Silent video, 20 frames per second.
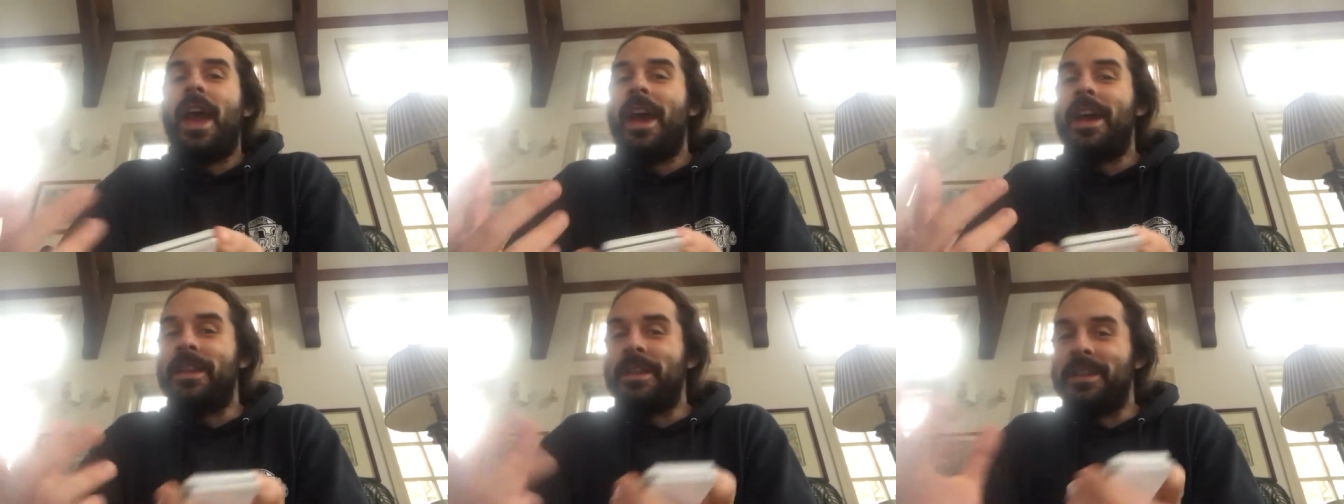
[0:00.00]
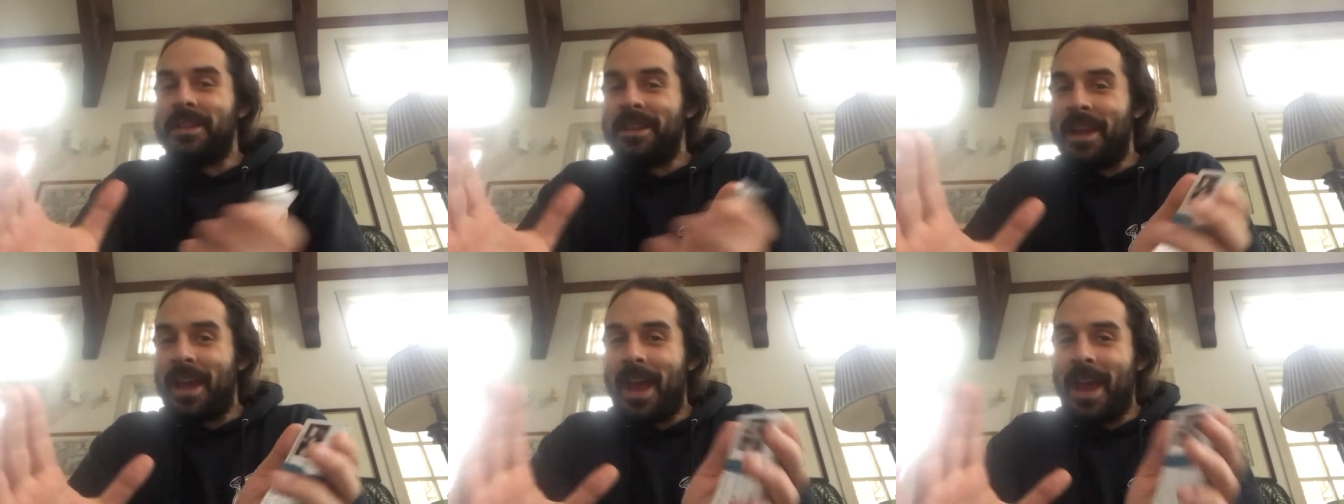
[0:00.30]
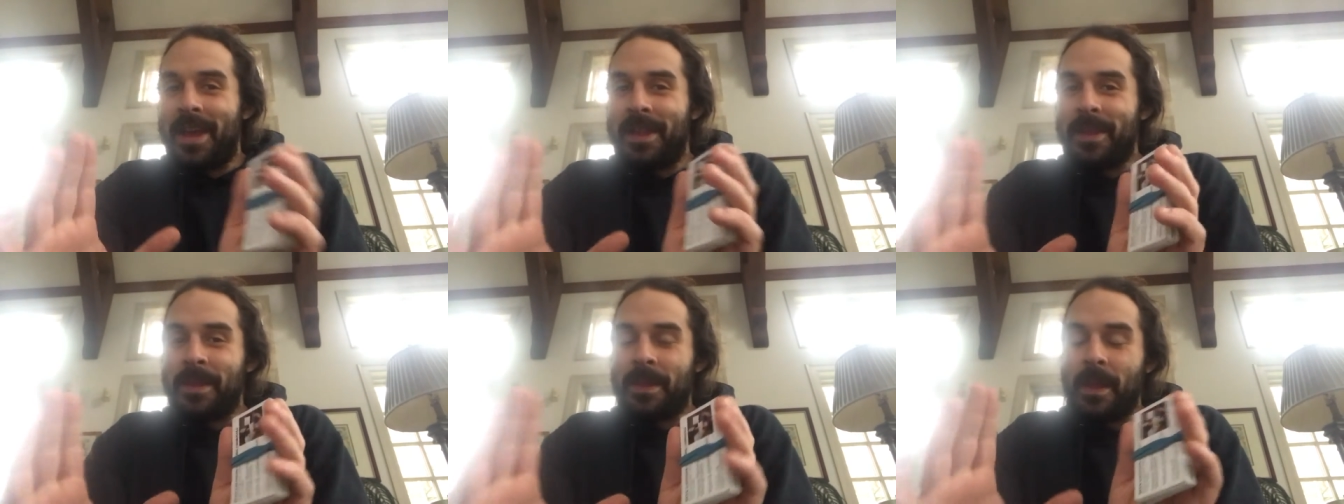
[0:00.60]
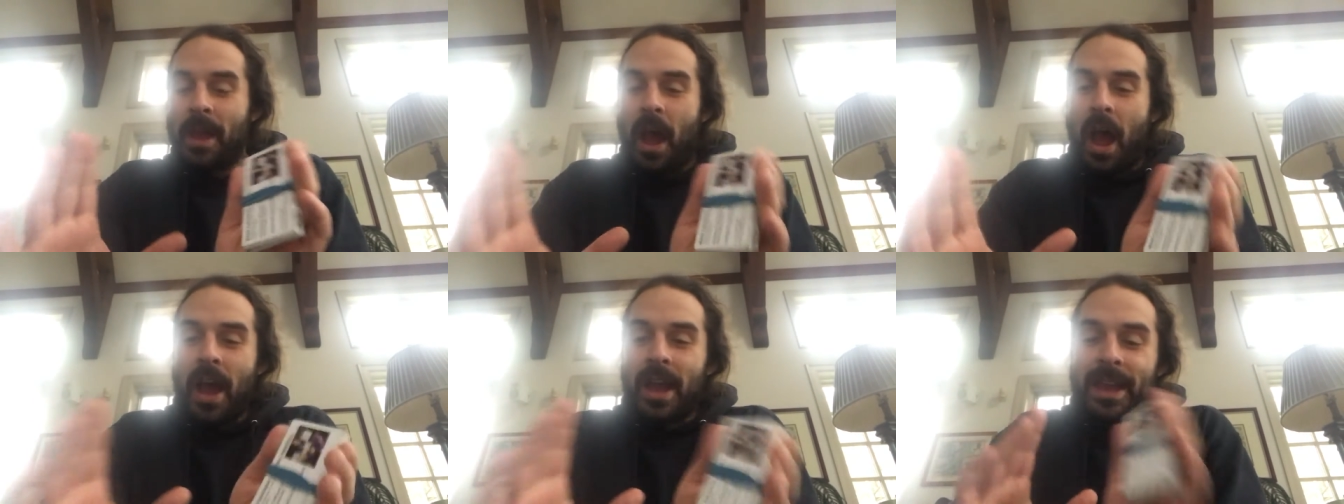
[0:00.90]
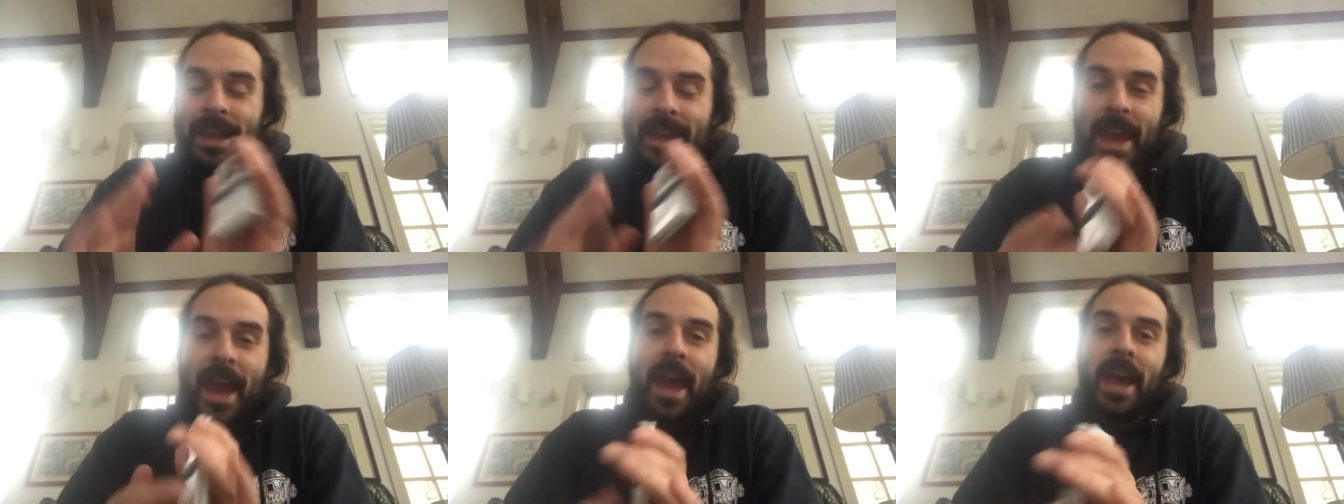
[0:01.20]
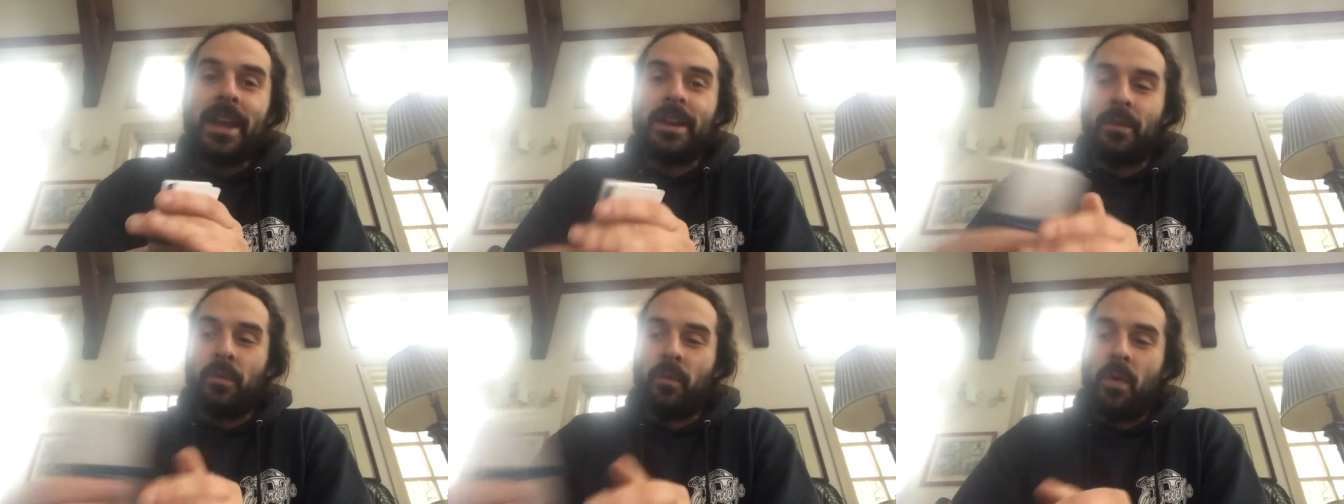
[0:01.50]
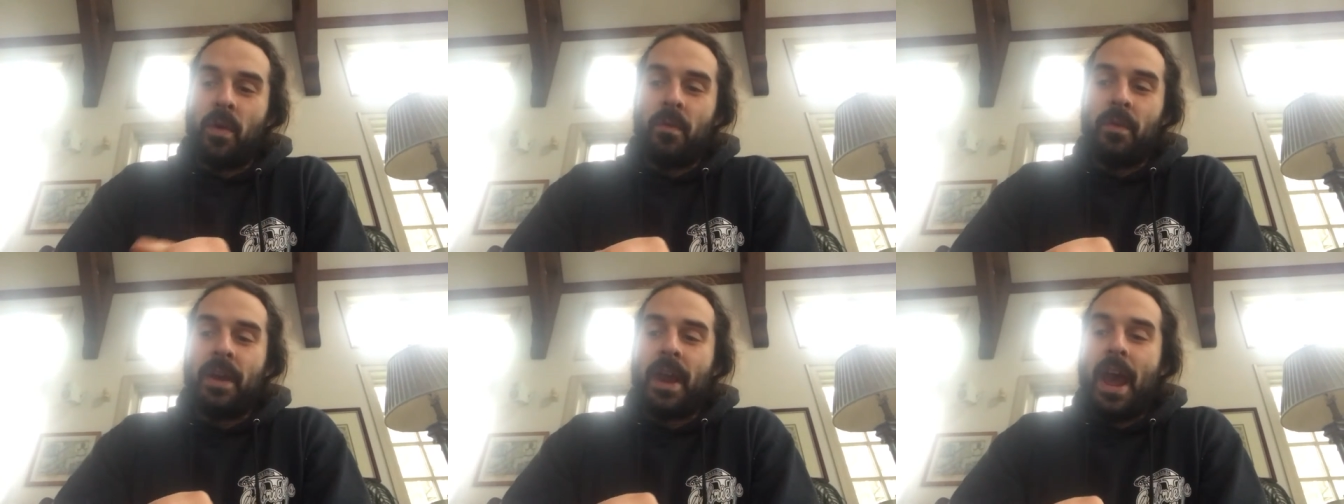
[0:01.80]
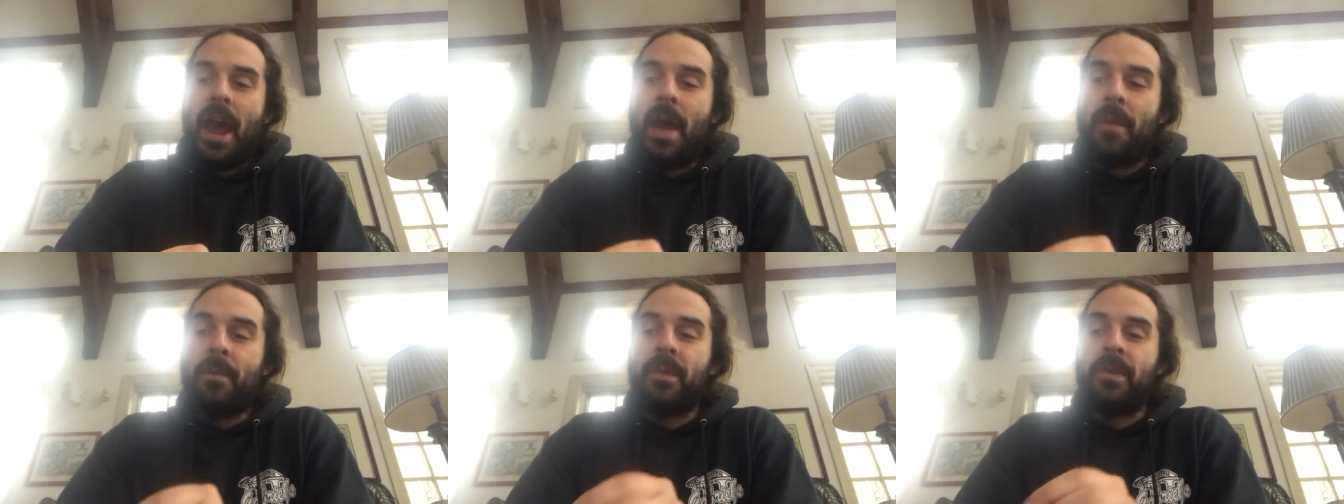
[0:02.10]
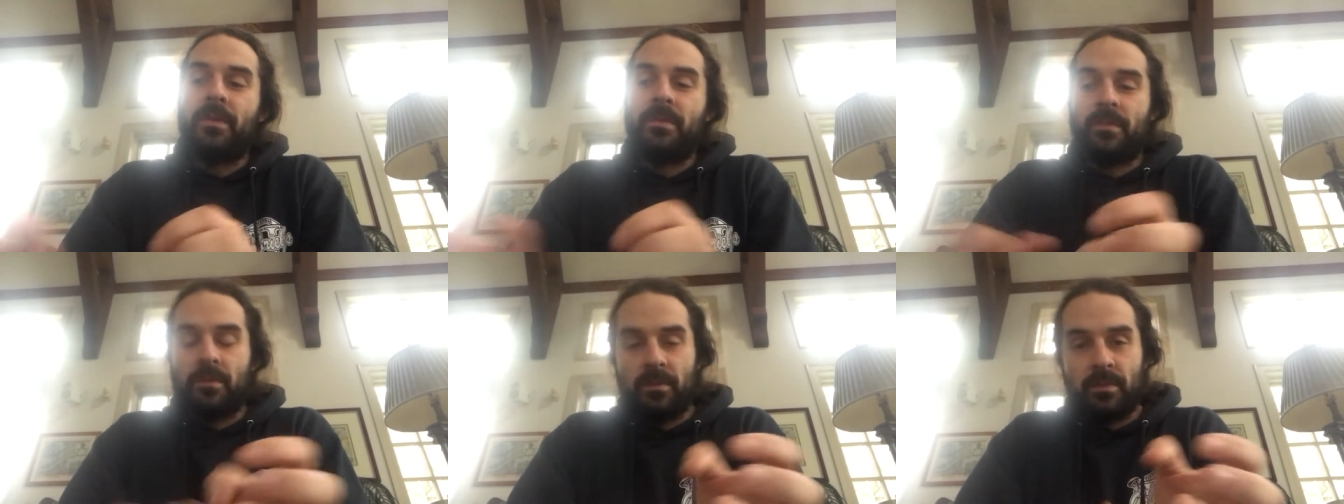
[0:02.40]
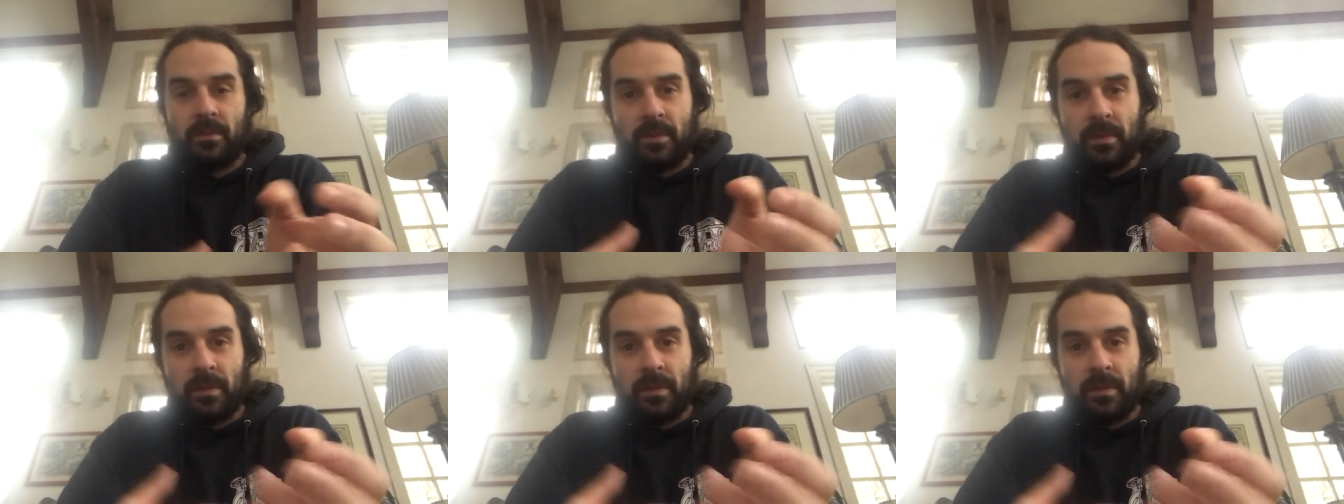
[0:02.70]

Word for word: And and again, what would happen?